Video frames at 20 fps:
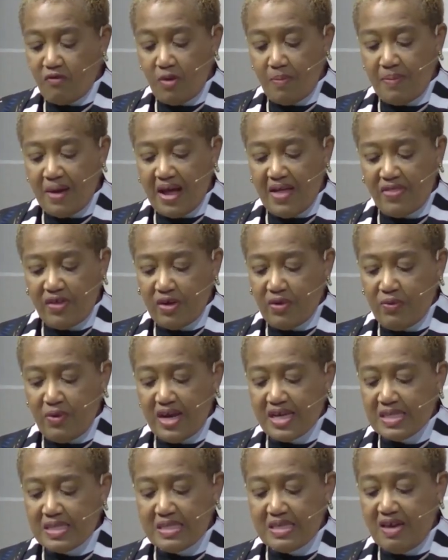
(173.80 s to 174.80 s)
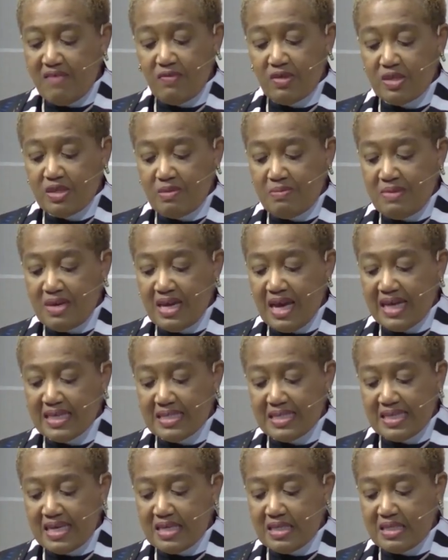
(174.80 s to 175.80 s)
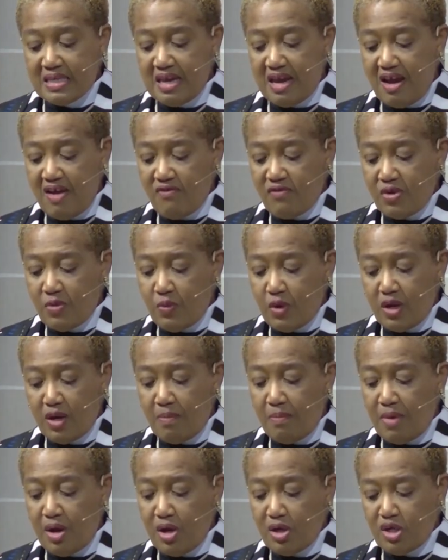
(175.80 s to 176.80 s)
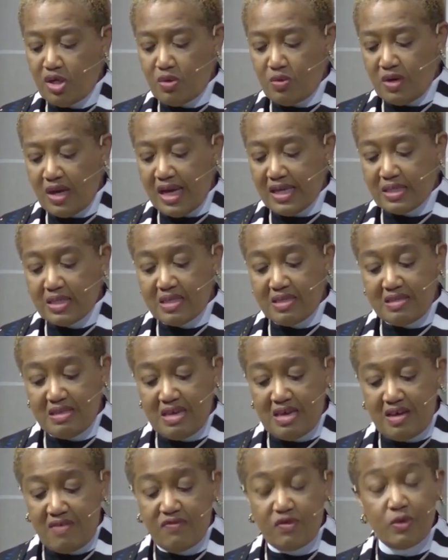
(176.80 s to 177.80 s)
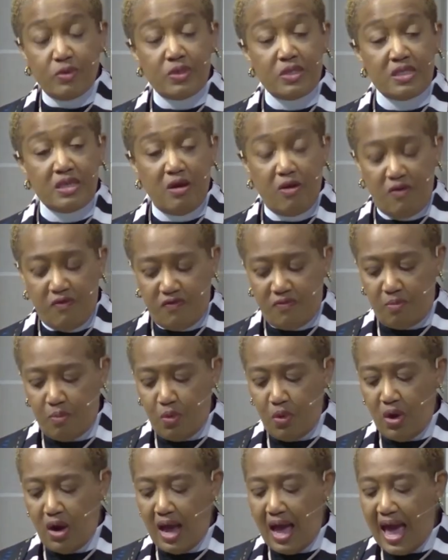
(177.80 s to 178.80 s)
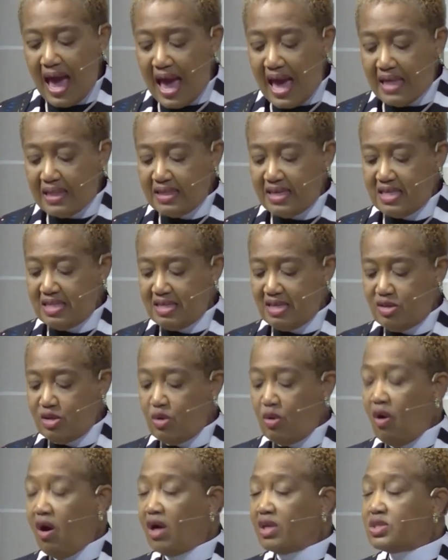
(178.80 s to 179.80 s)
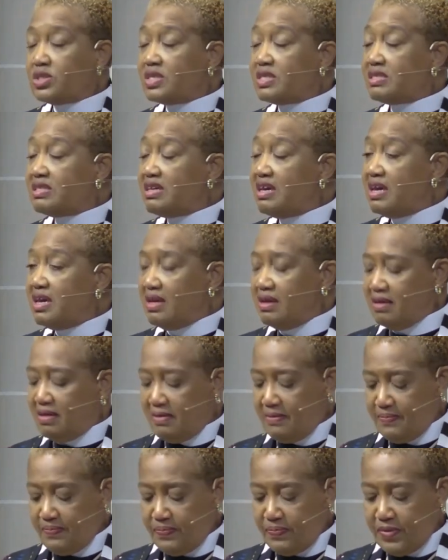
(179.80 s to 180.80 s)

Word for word: For by the grace given to me, I say to everyone among you not to think of yourself more highly than you ought to think,